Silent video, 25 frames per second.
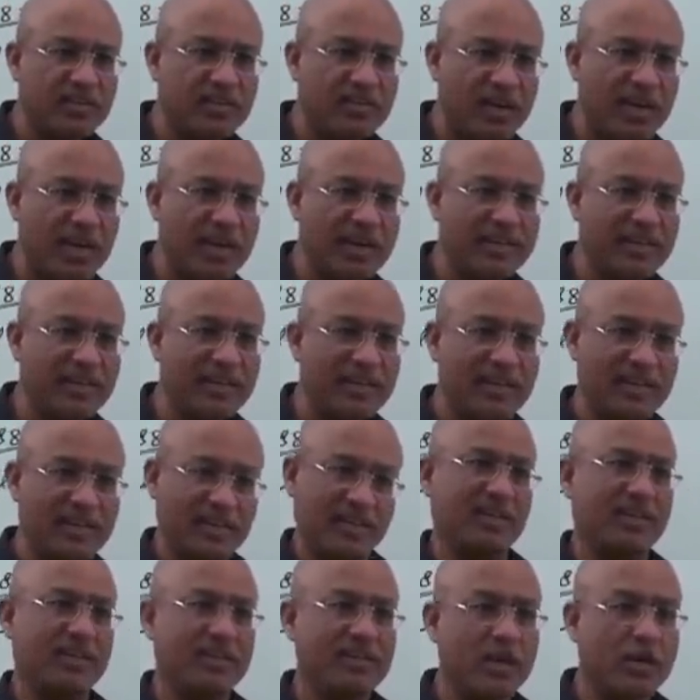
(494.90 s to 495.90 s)
right?
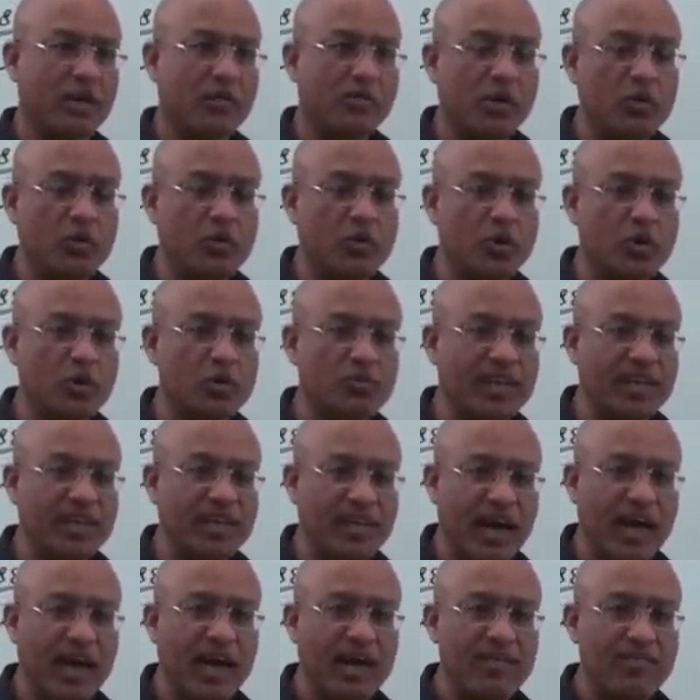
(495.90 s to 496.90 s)
Their amount goes very
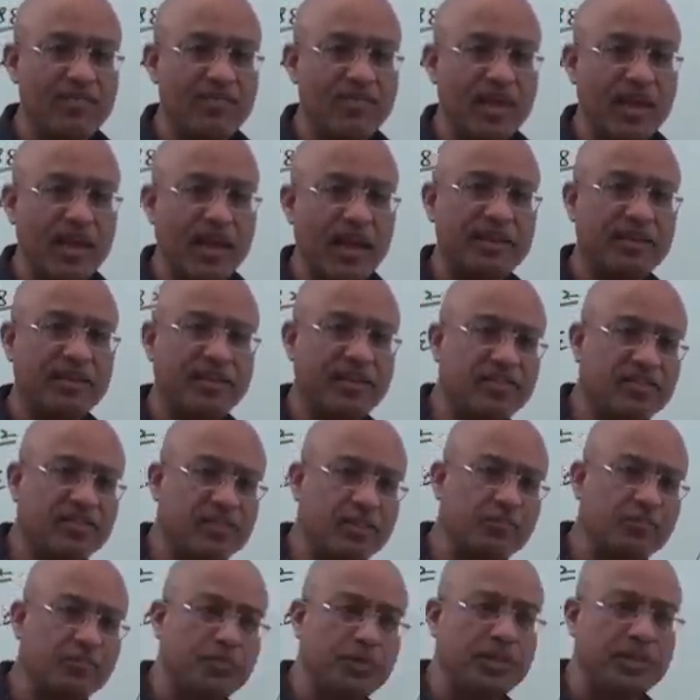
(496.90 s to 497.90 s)
high and
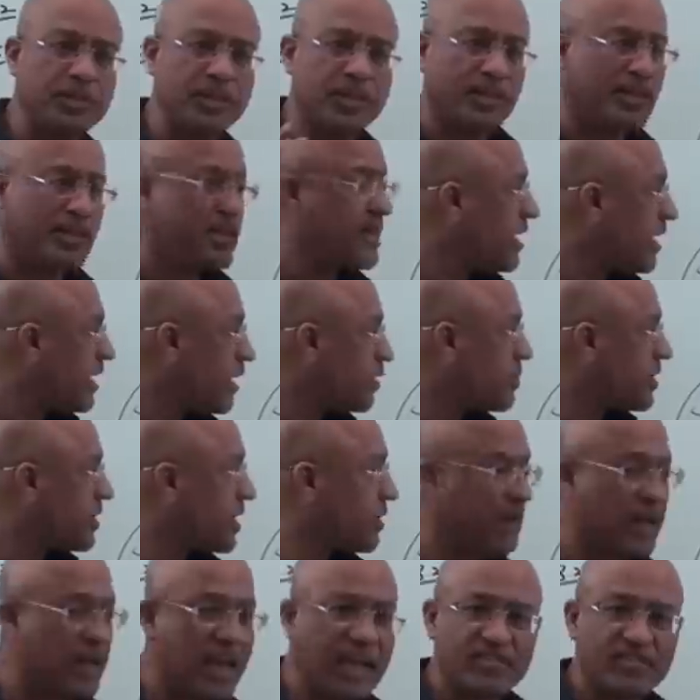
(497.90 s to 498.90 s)
resting period it
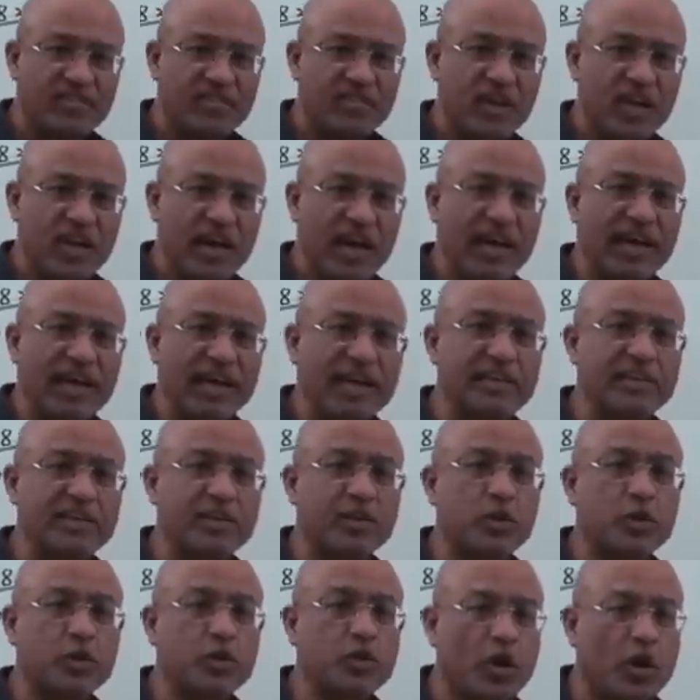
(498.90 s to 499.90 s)
becomes less. Again, it
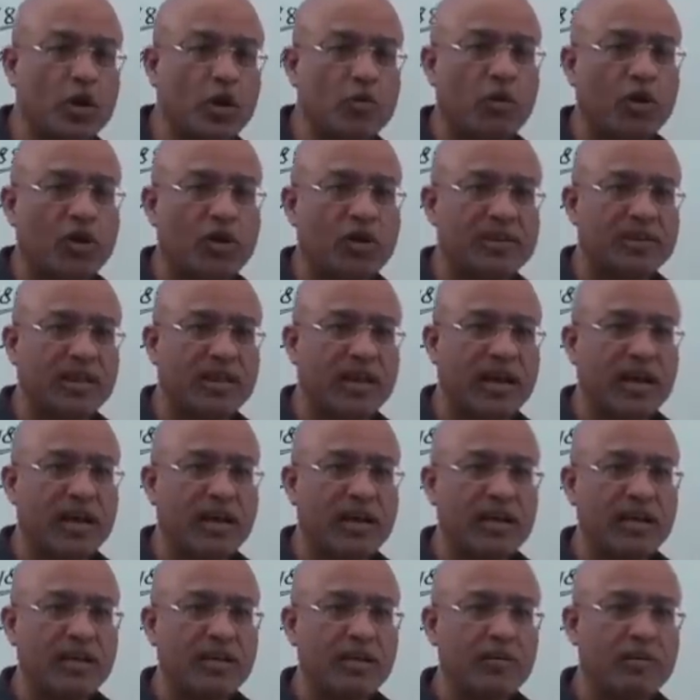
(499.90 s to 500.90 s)
should not border the
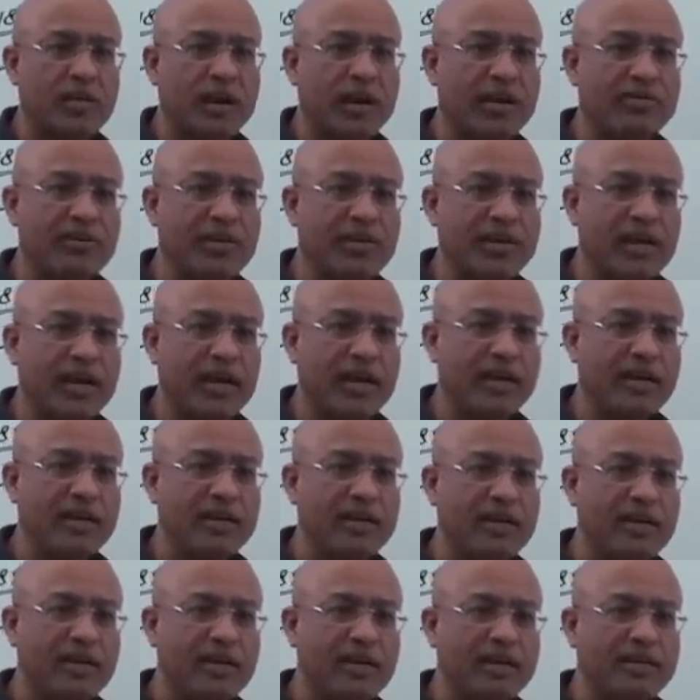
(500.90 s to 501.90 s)
private
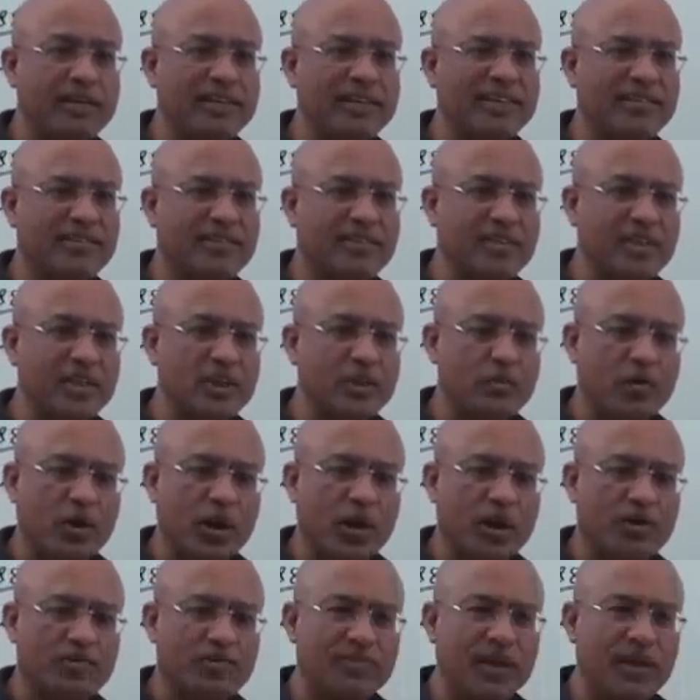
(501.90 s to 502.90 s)
and discrete
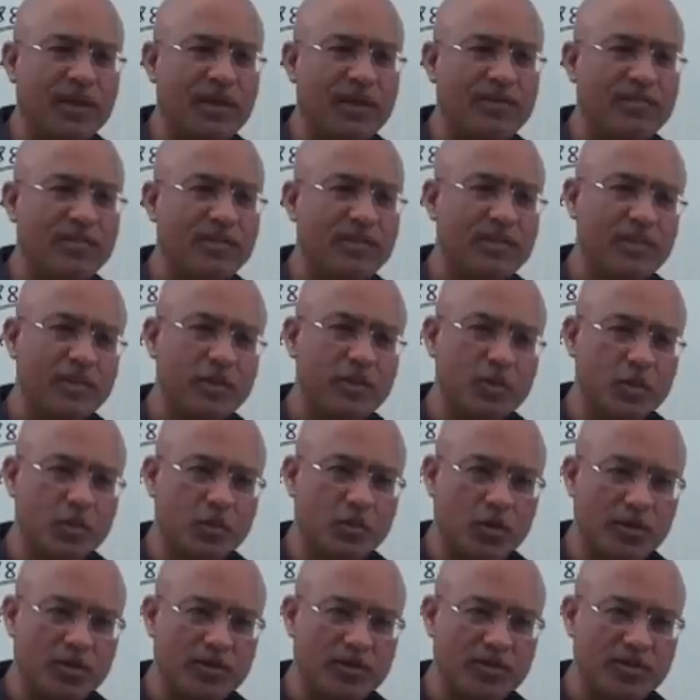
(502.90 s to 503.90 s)
world of the
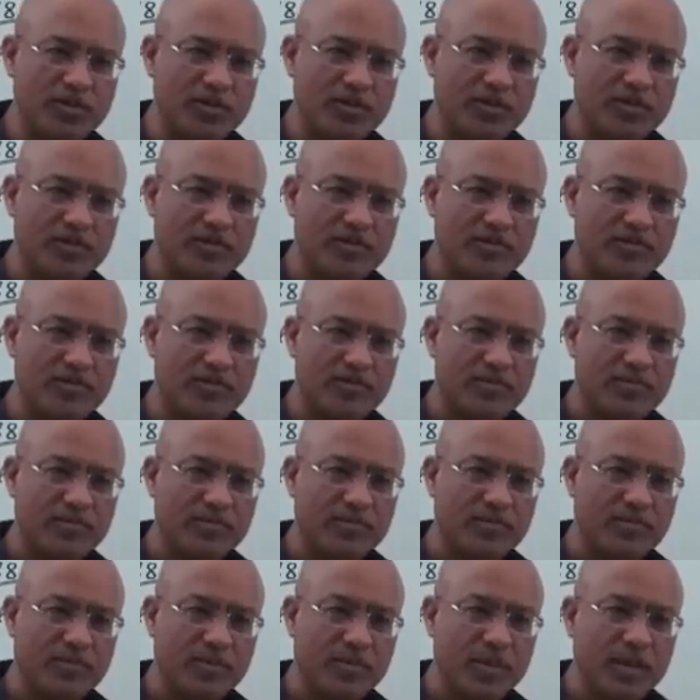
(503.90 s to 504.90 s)
neurons.
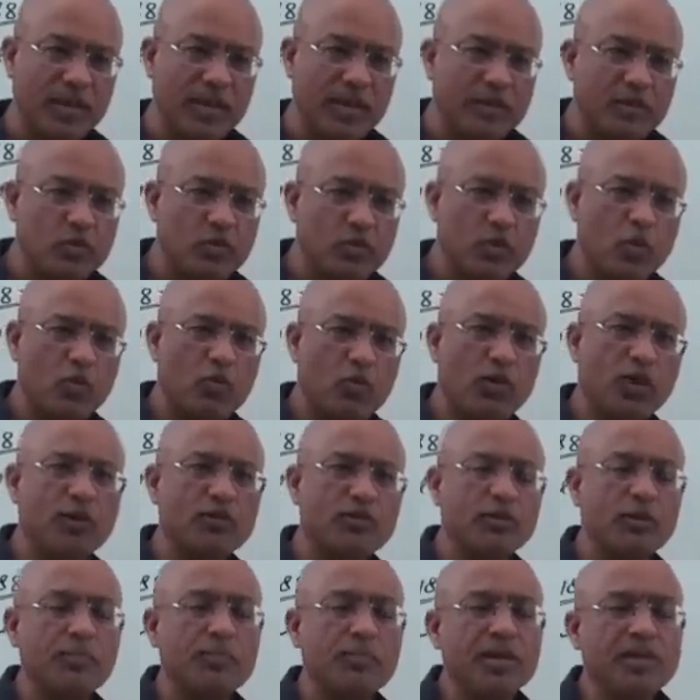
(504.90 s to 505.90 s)
So one
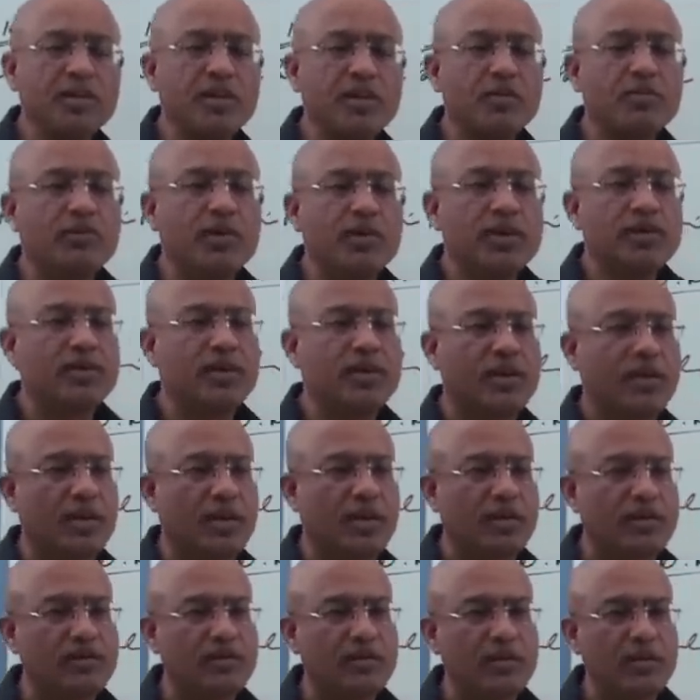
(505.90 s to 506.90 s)
of the major function
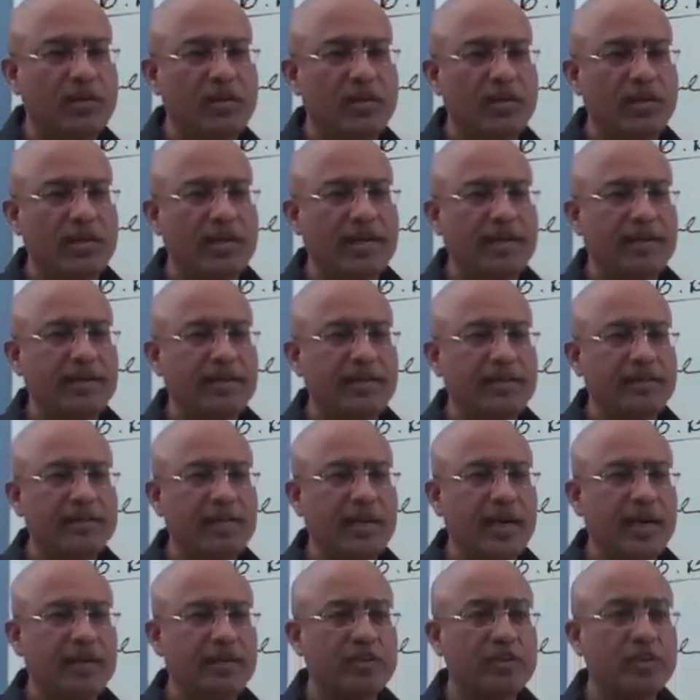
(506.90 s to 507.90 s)
is
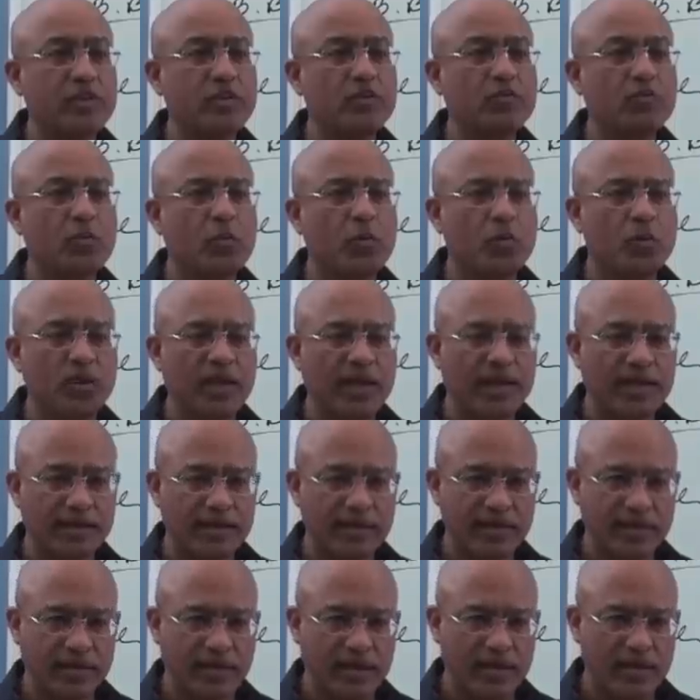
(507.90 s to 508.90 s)
that it is
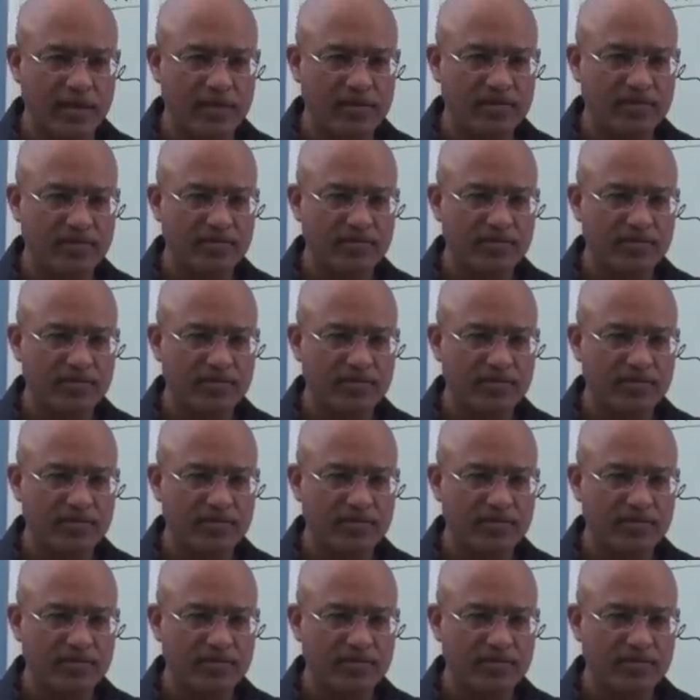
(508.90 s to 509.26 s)
protecting the